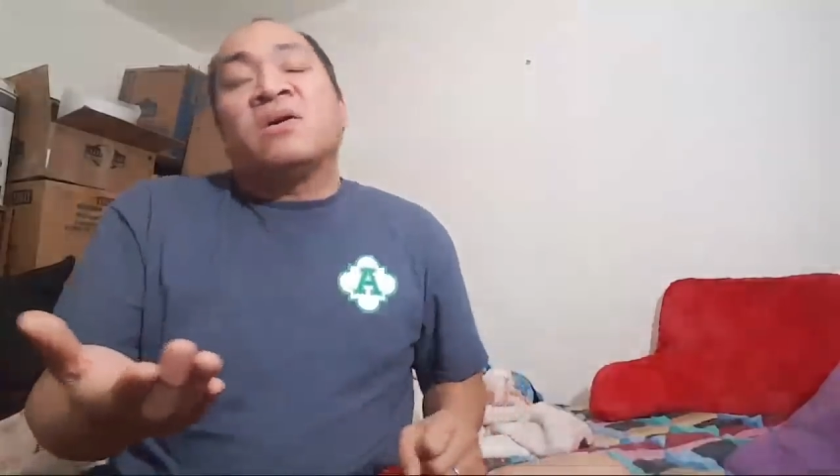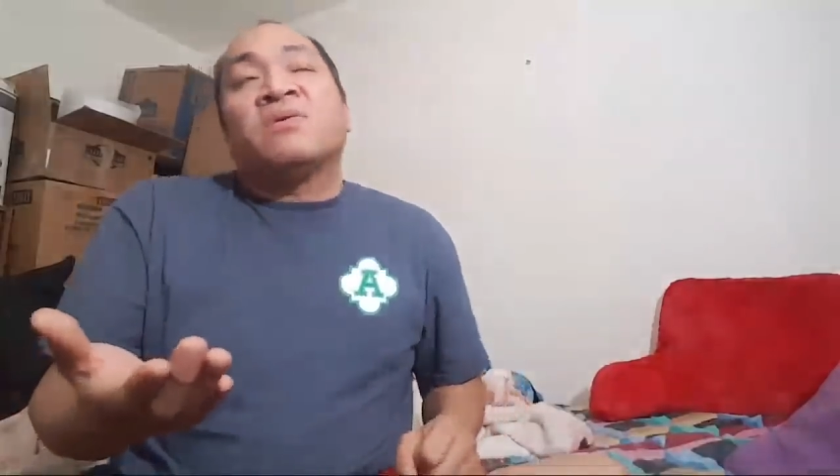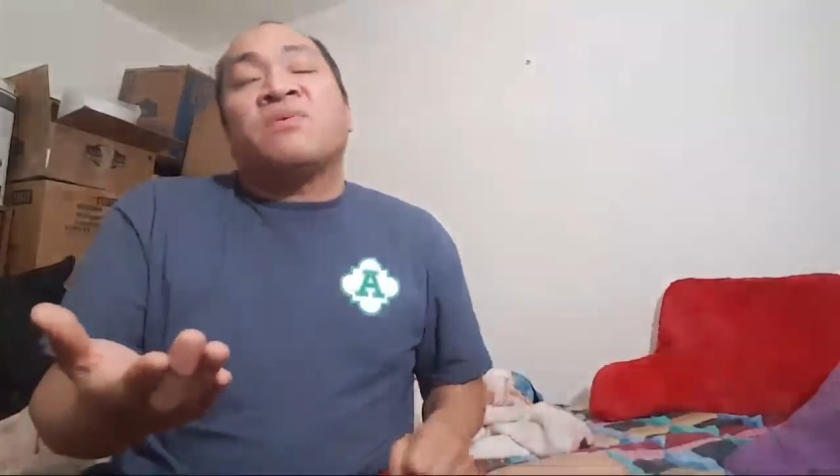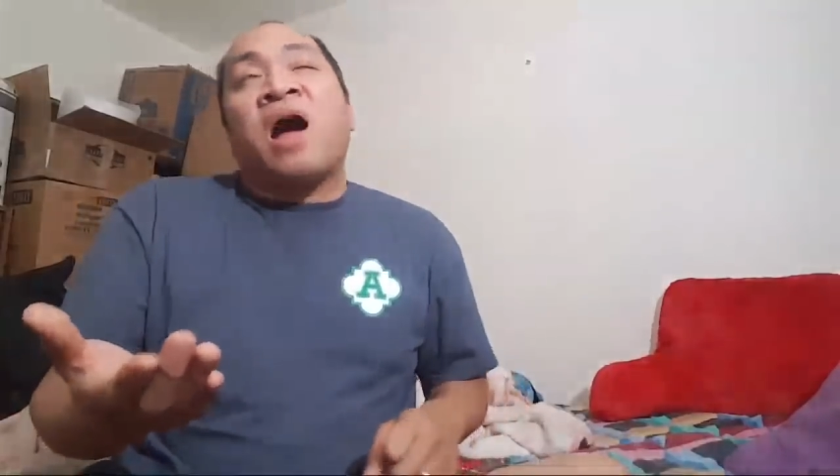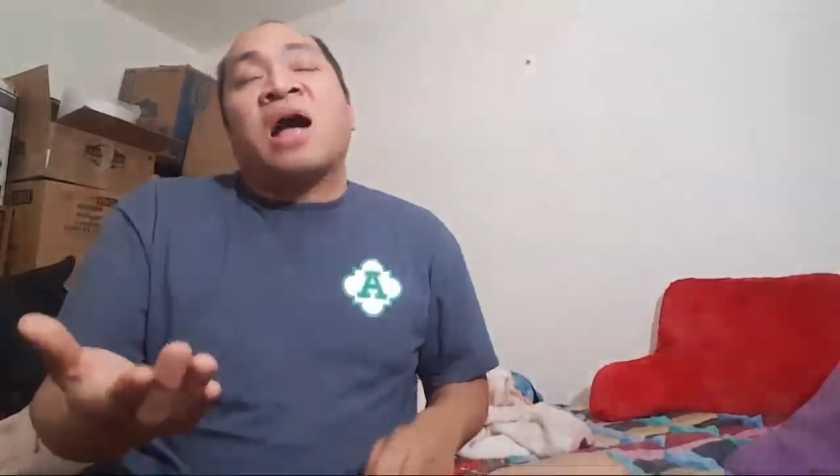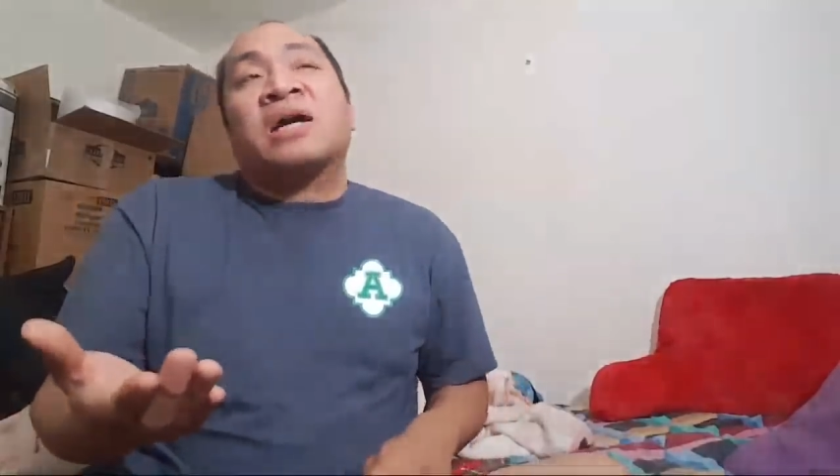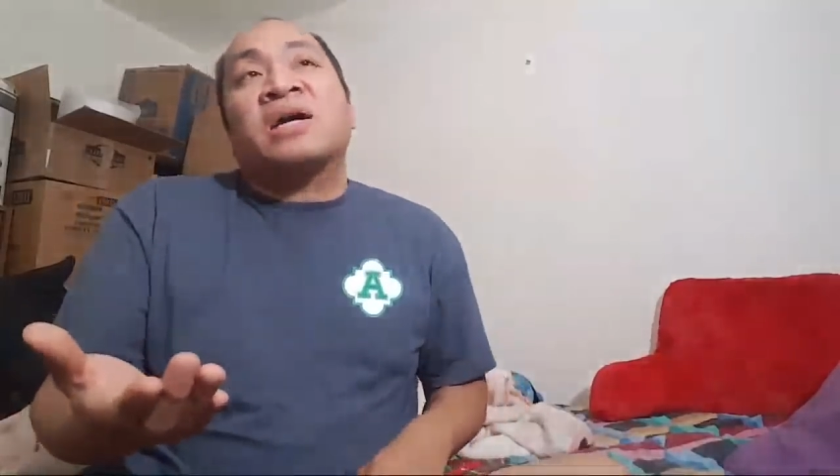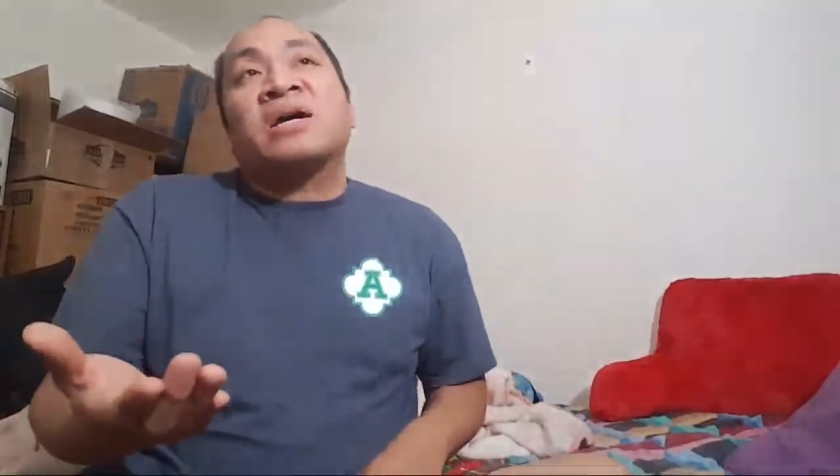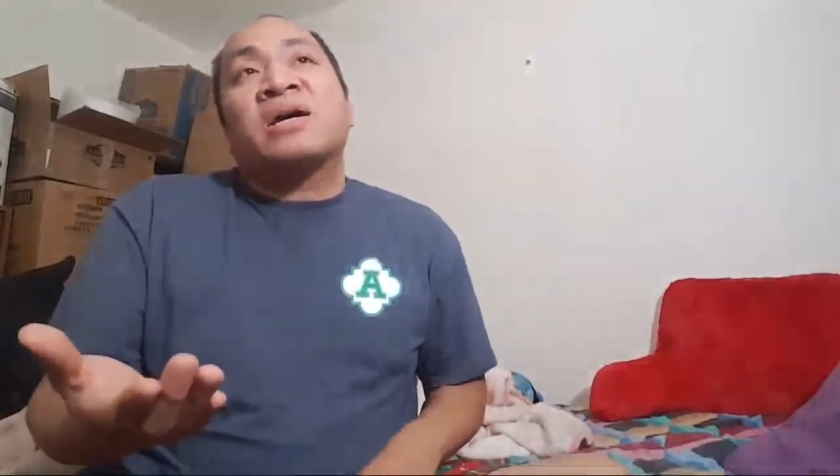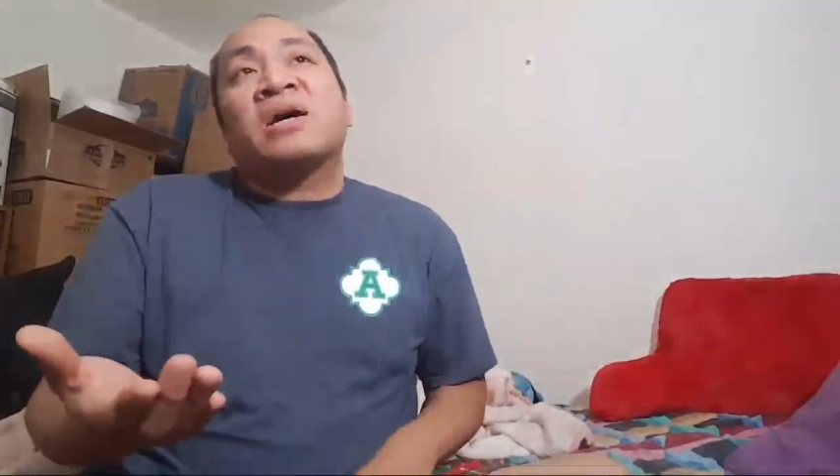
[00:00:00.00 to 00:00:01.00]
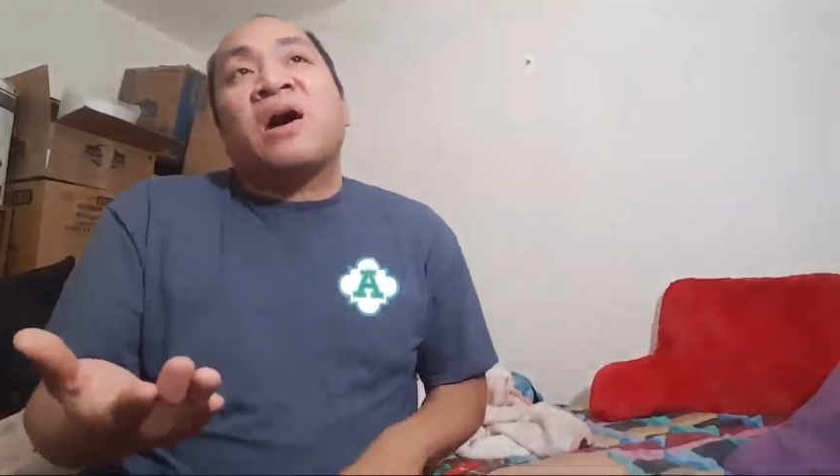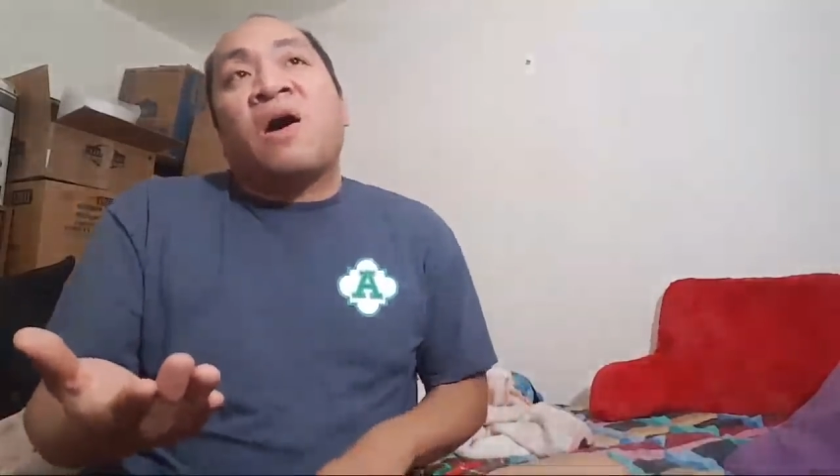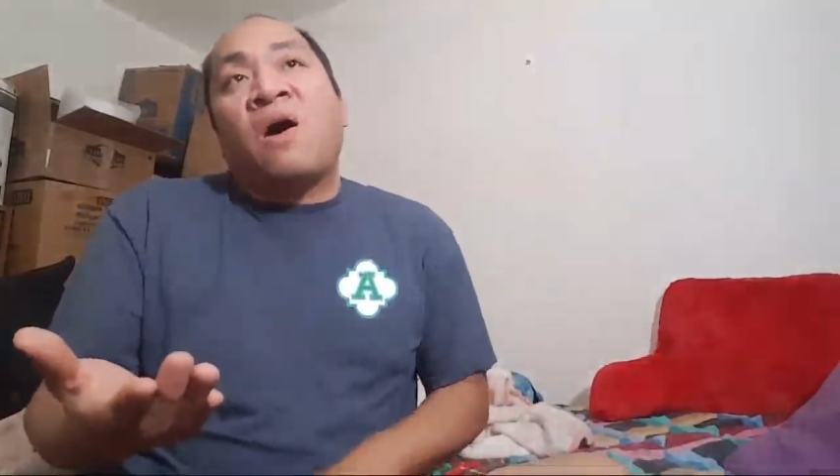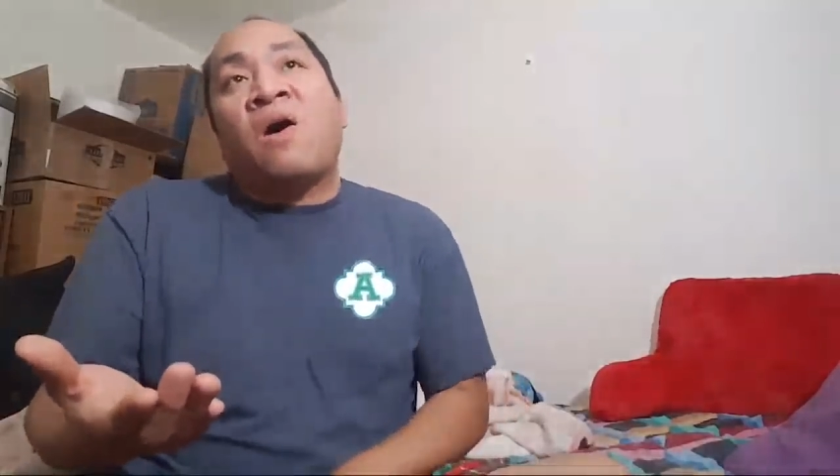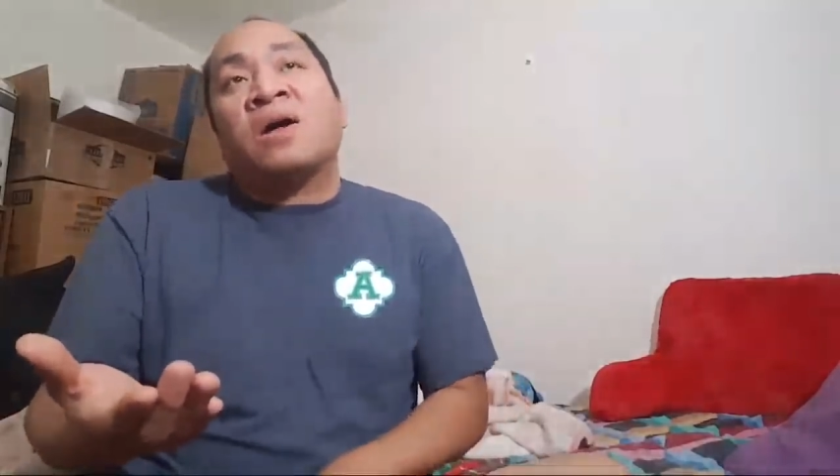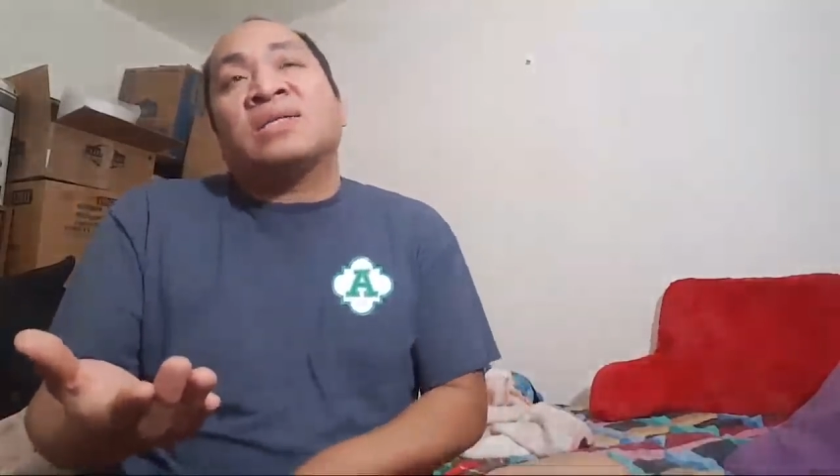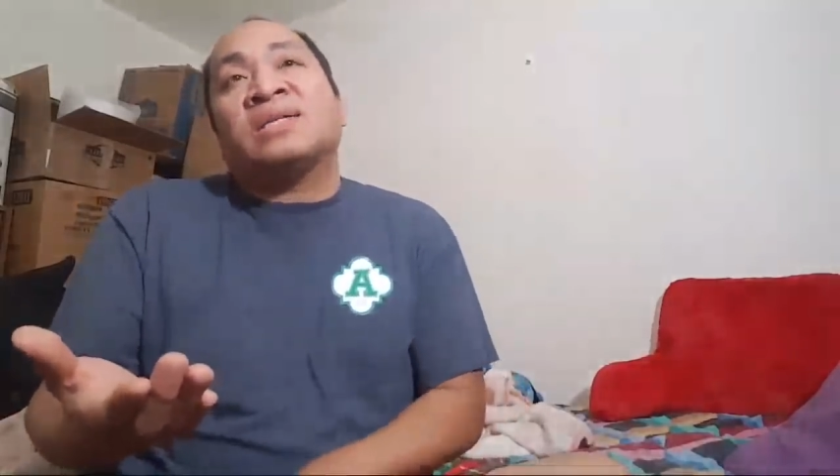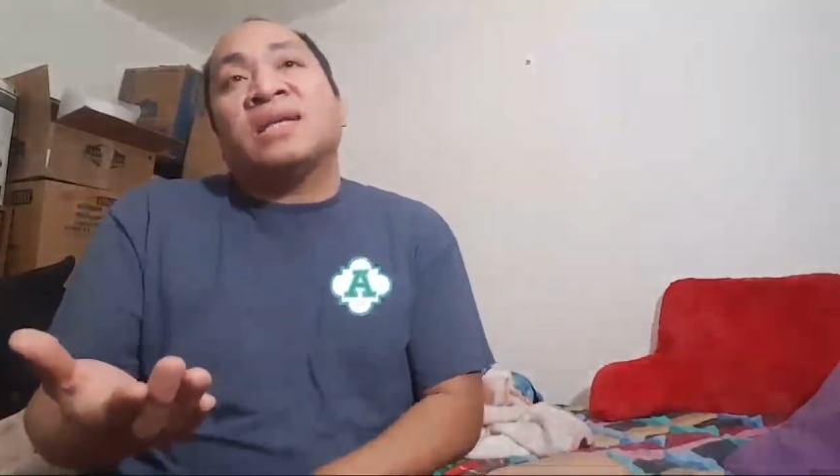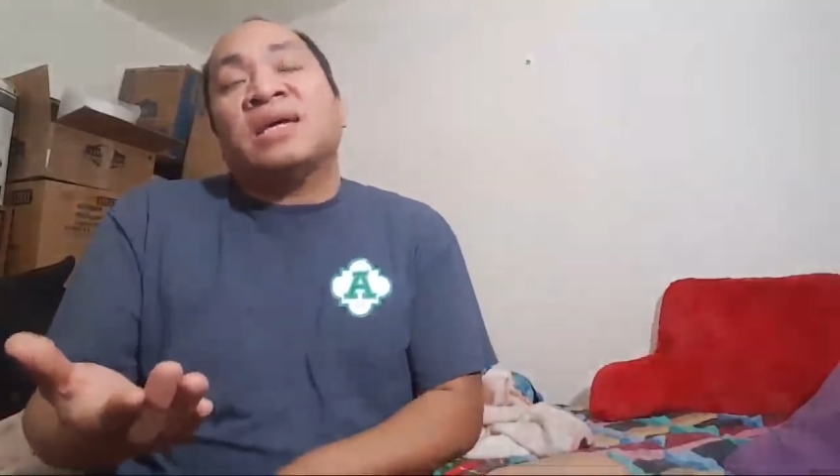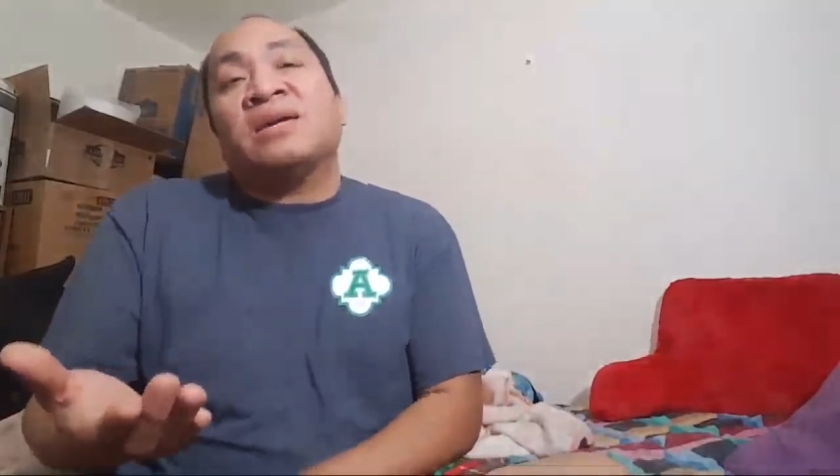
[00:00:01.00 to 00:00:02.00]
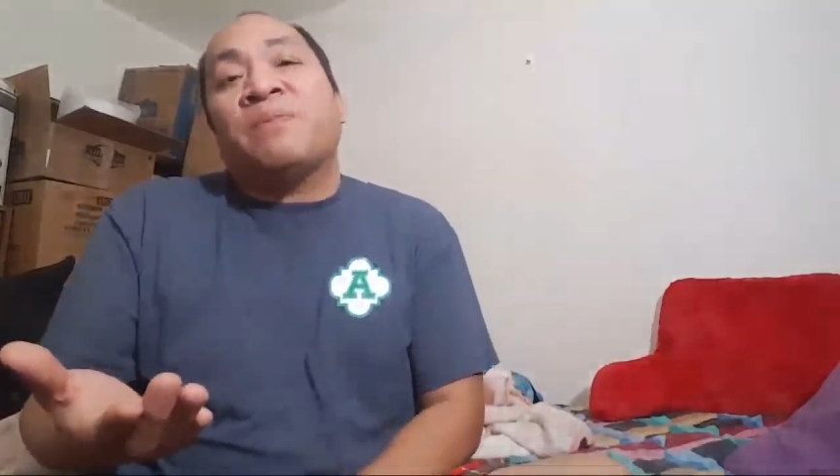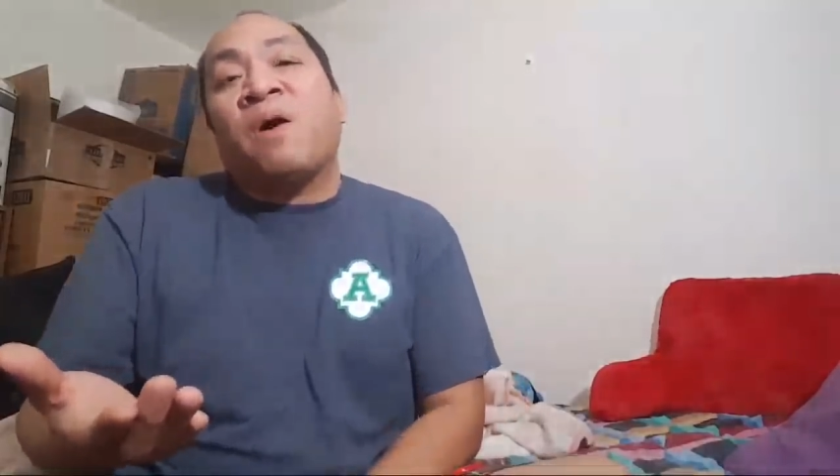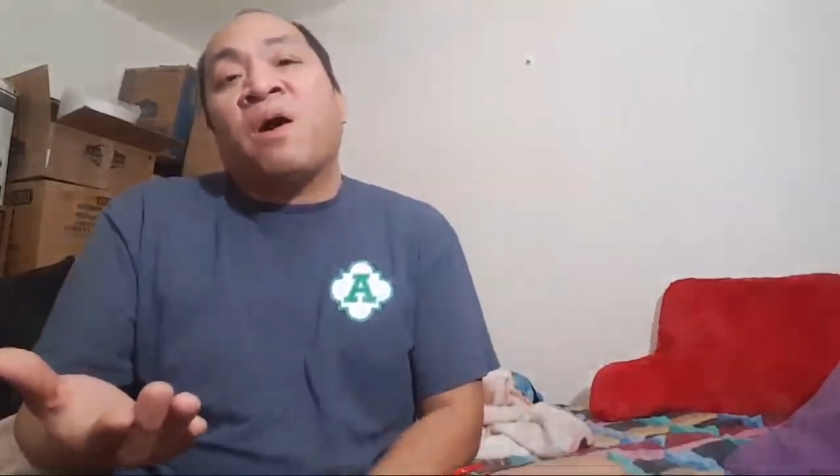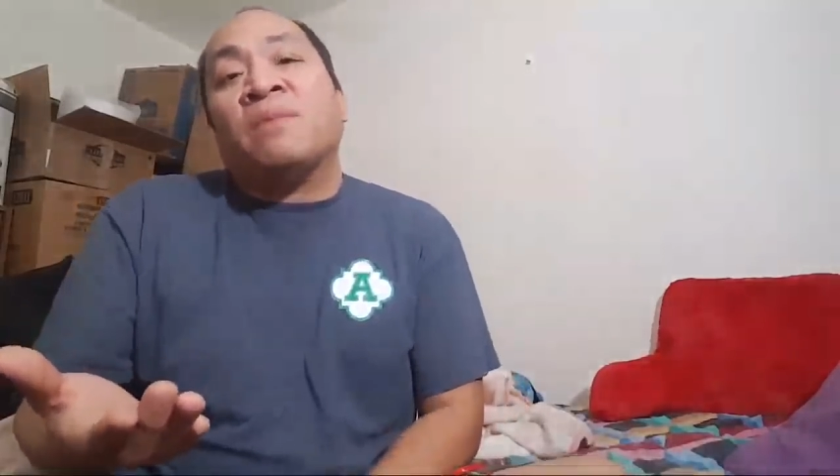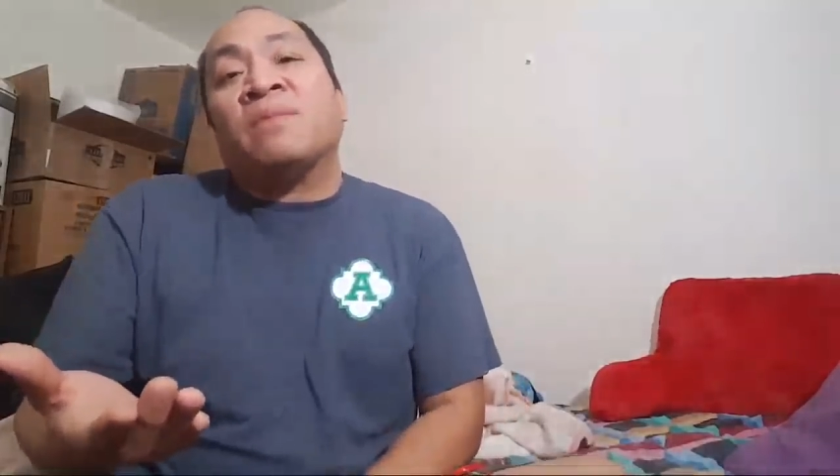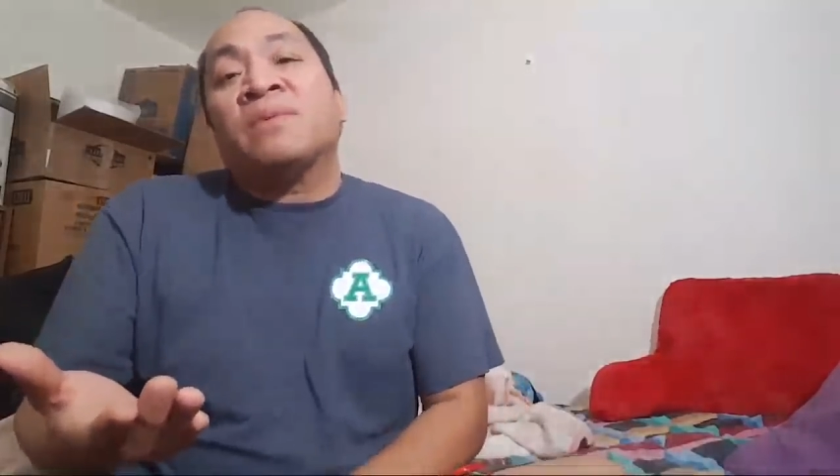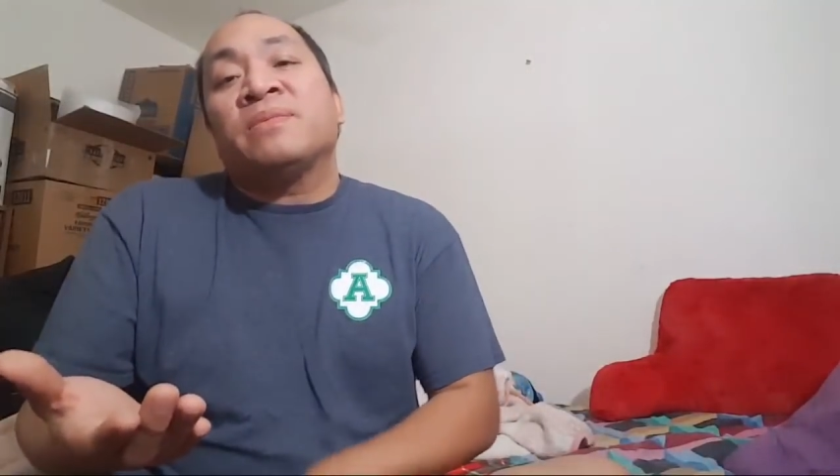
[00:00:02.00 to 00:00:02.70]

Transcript: Rock on Selena palm.